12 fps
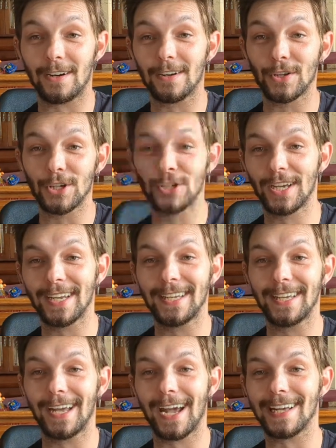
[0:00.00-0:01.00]
all the shit
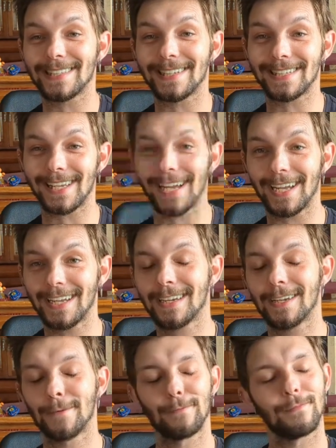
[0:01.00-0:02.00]
he has to take,
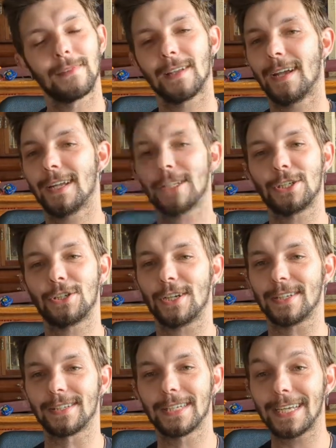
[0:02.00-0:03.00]
it's
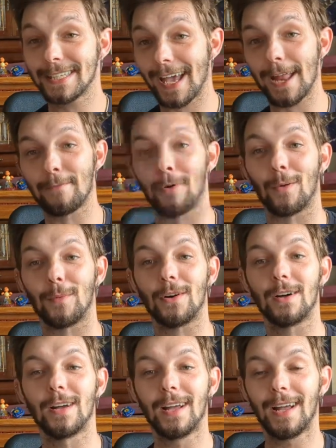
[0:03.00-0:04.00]
just, it's admirable.